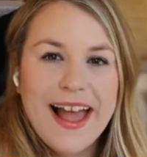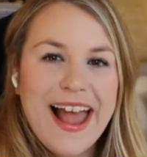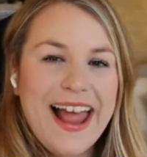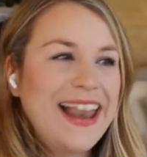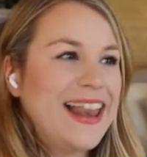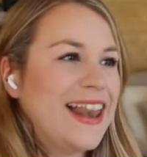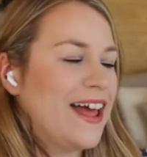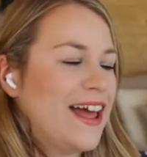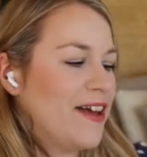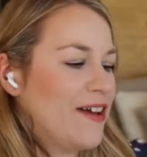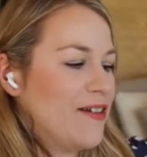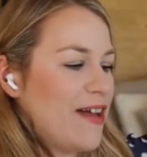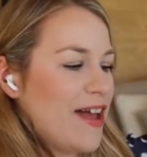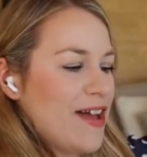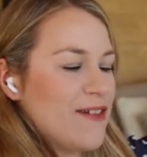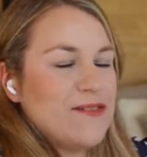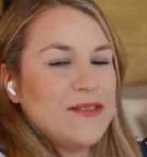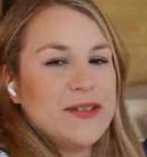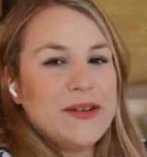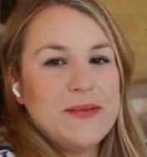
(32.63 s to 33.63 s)
Hello,
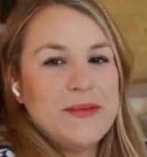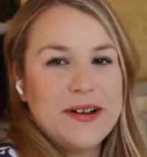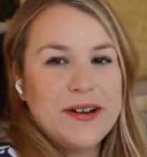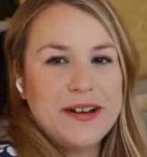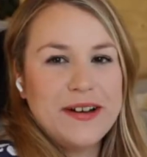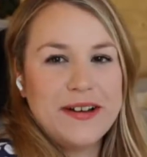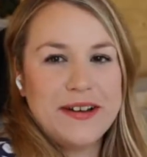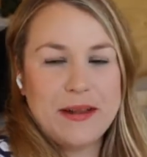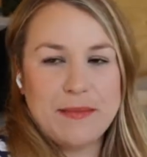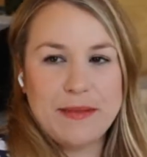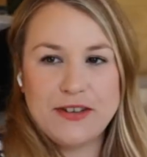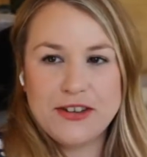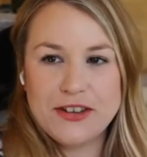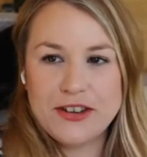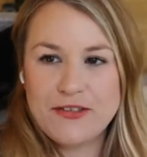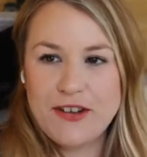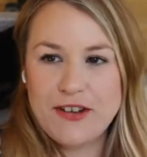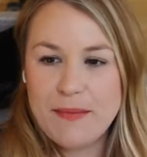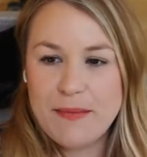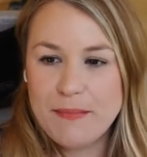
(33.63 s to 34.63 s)
everyone. Let me
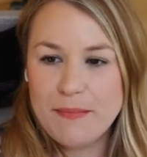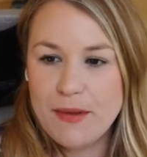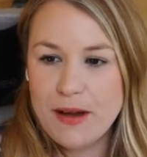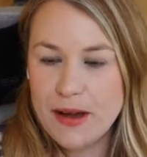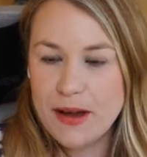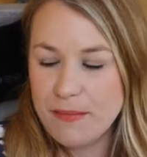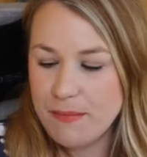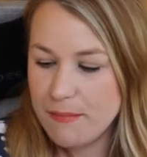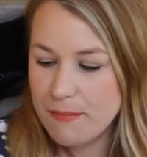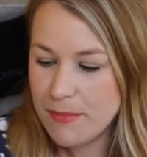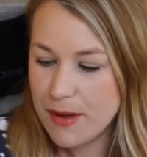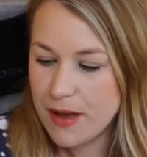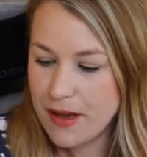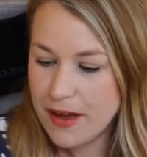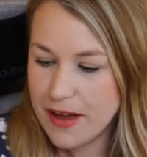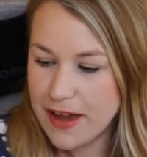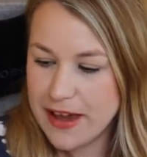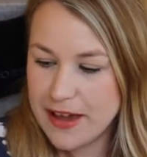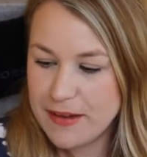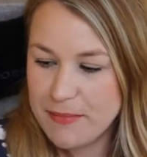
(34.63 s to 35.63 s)
just grab my
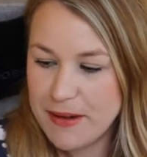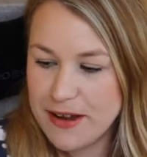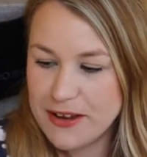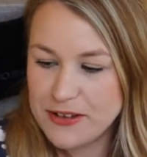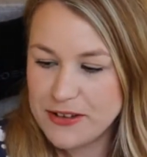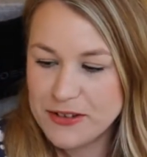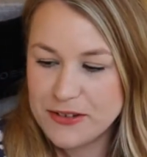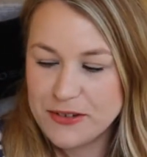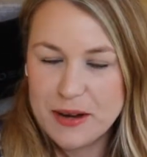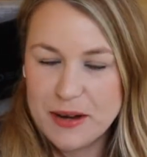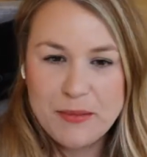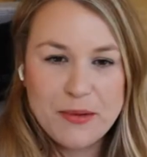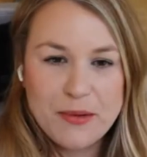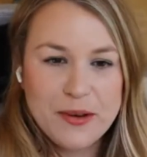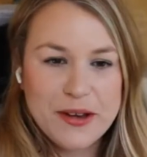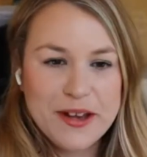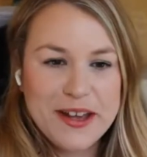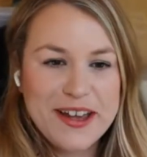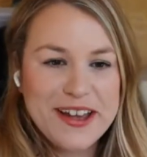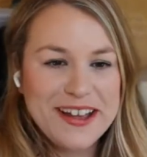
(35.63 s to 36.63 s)
mic, make sure I'm all
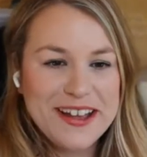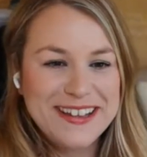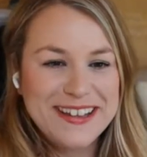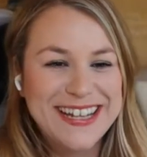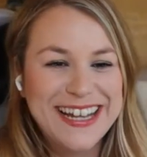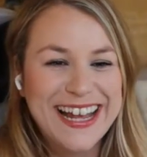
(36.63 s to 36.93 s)
good.